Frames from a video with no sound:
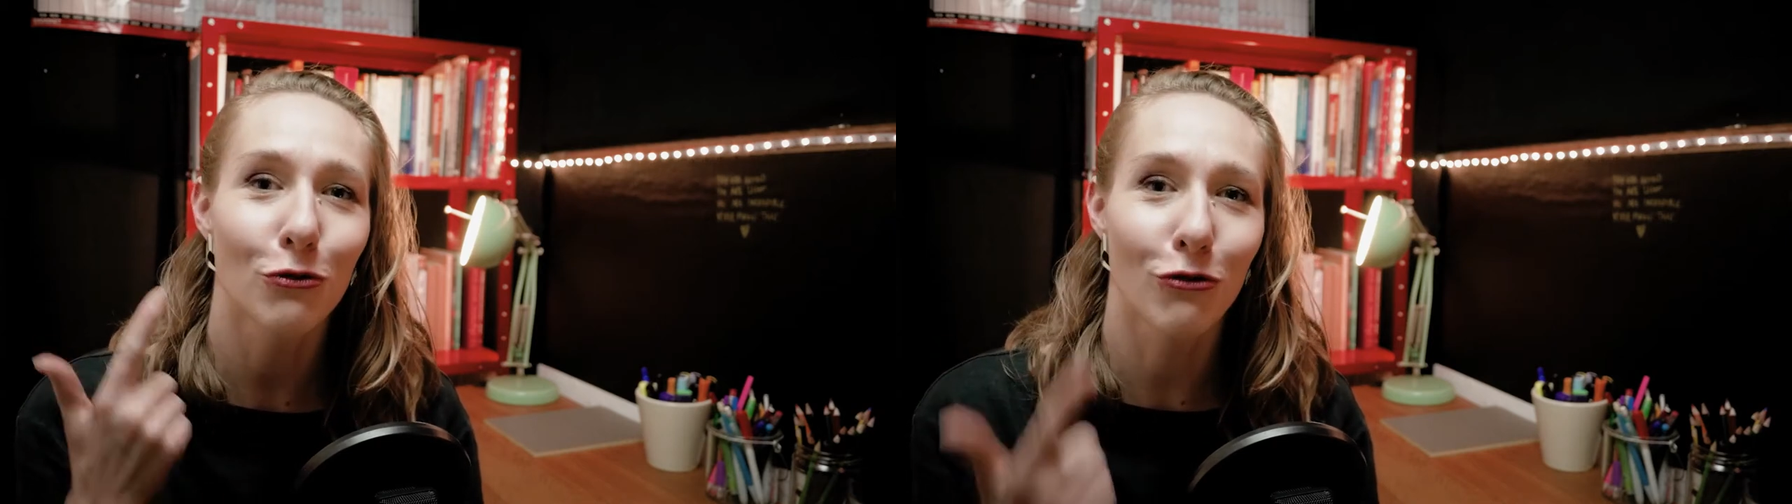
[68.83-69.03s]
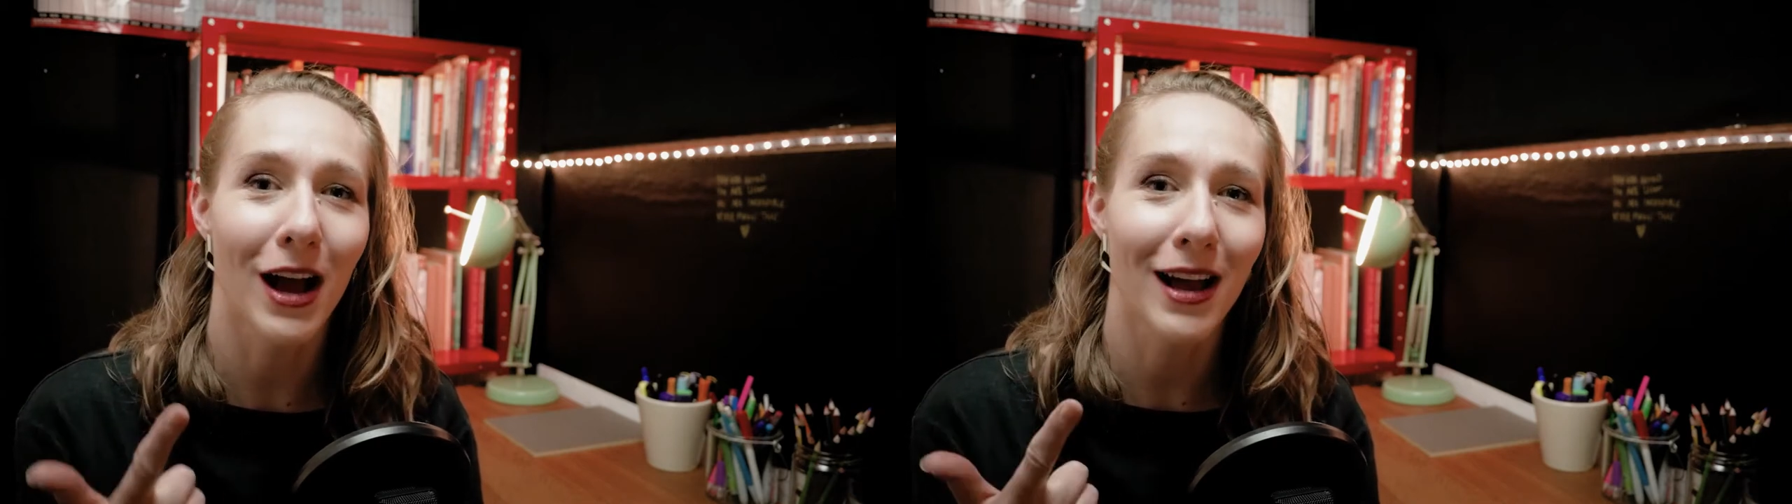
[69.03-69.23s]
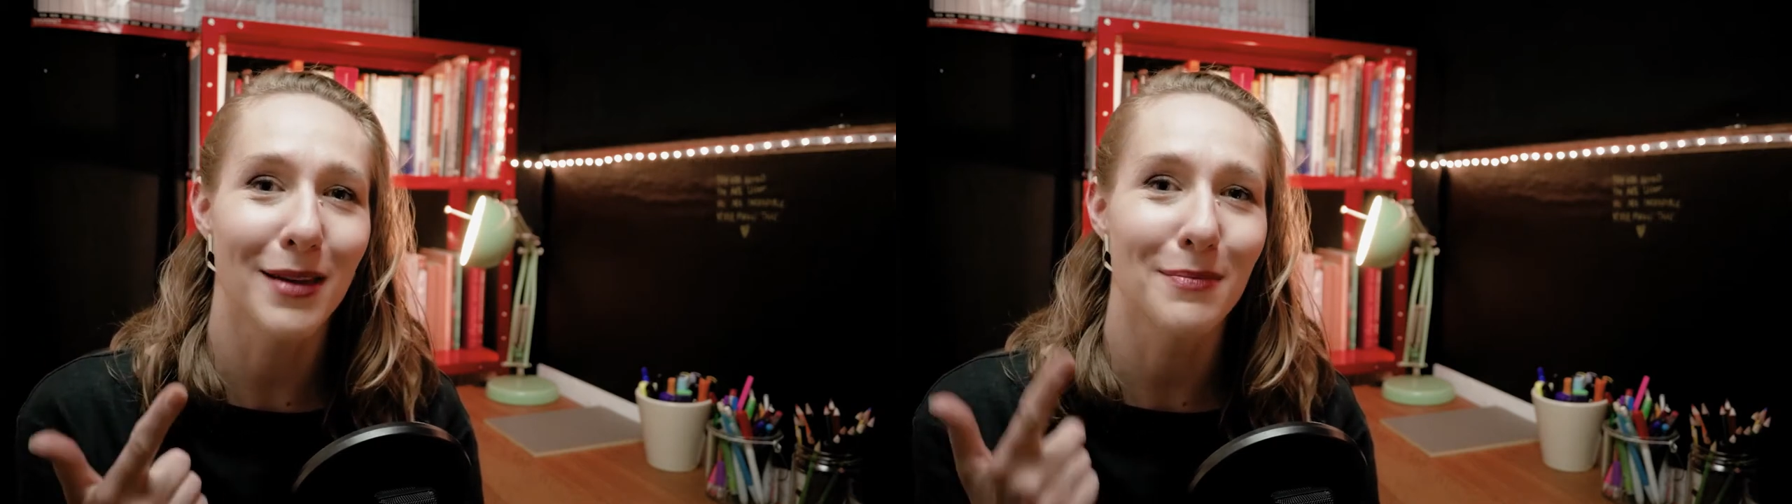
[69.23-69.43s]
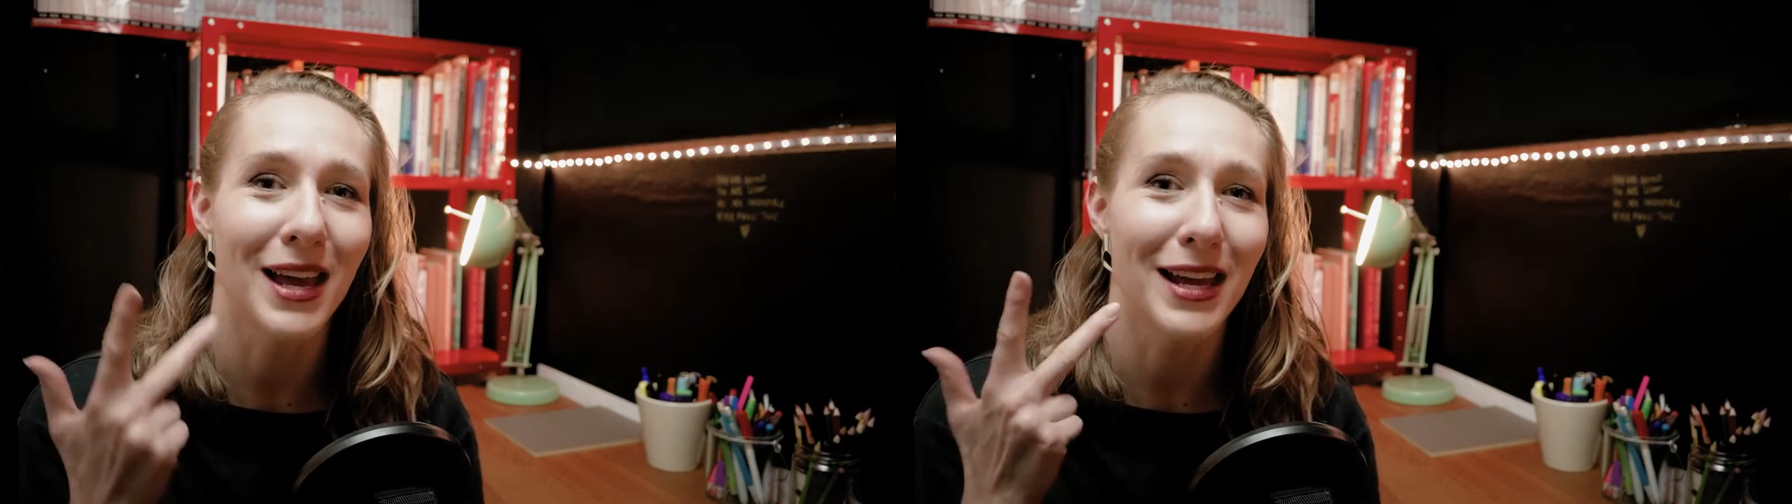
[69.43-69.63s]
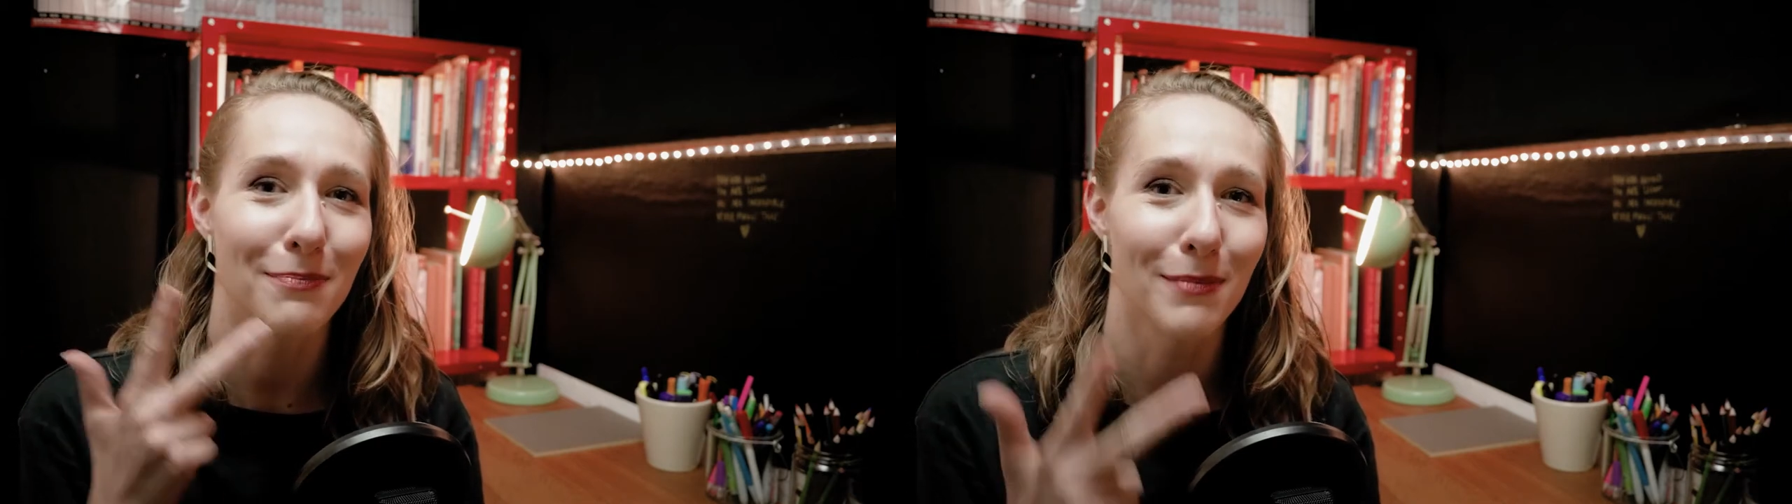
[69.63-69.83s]
rhyme,
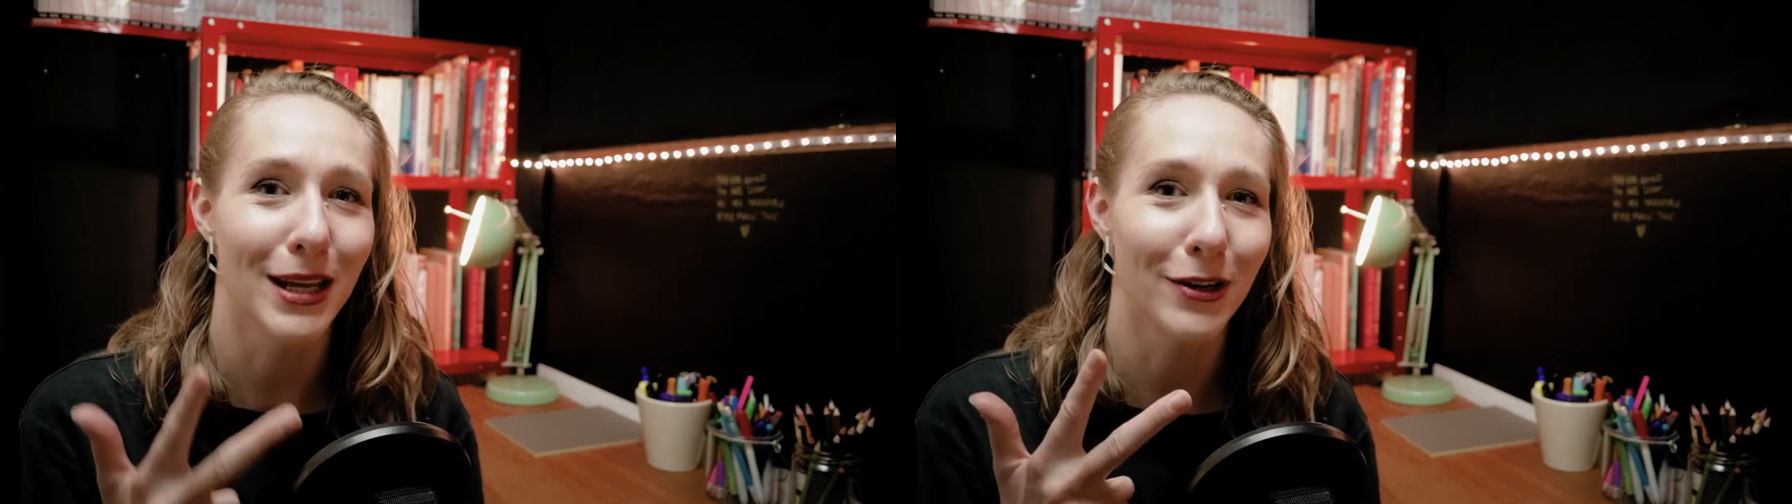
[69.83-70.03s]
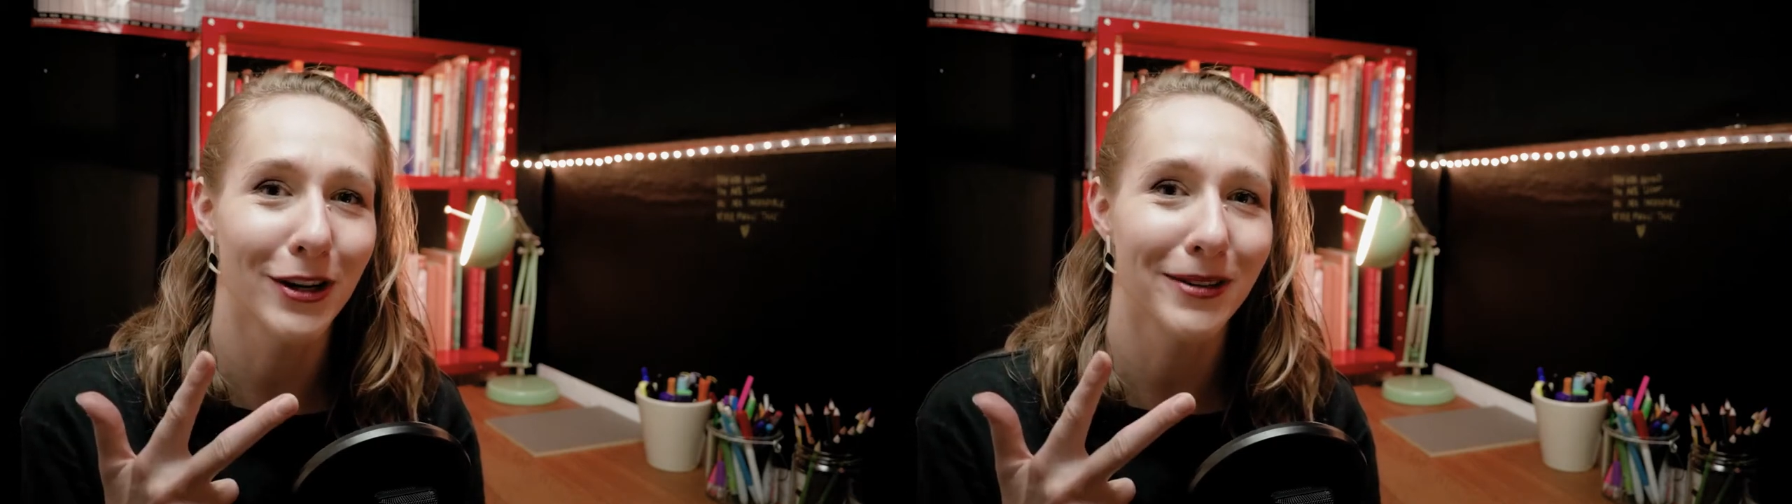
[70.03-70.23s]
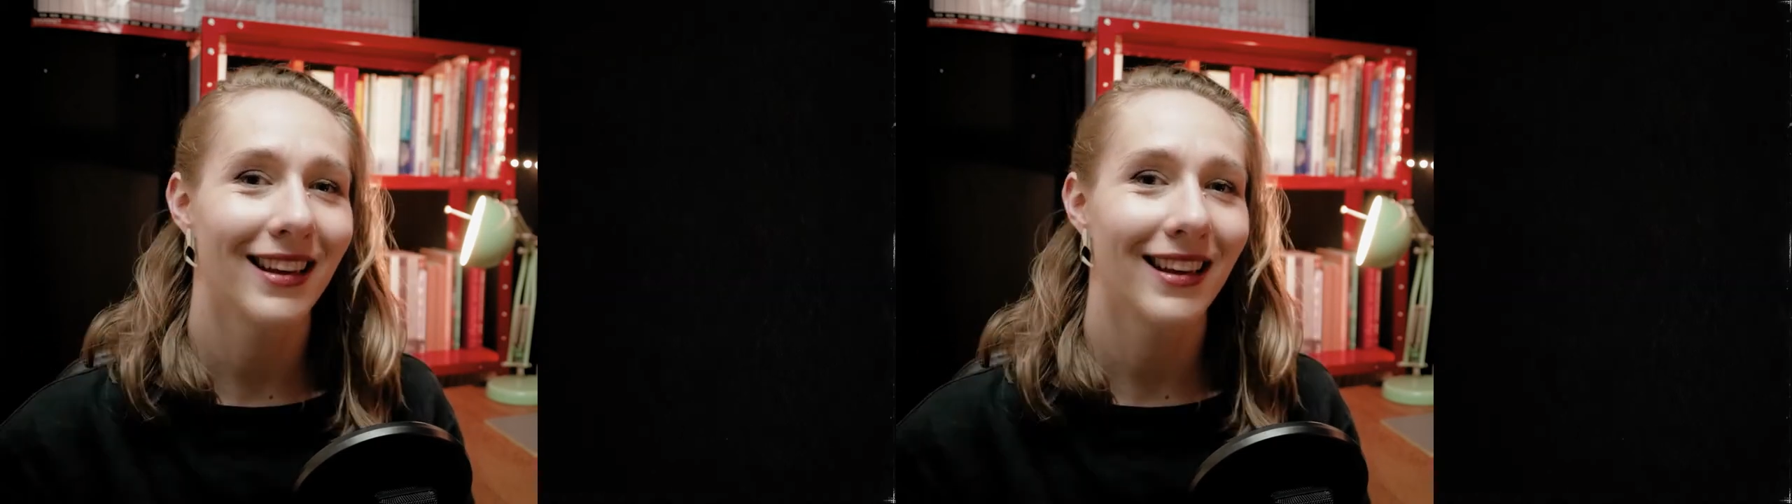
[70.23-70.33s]
and meter.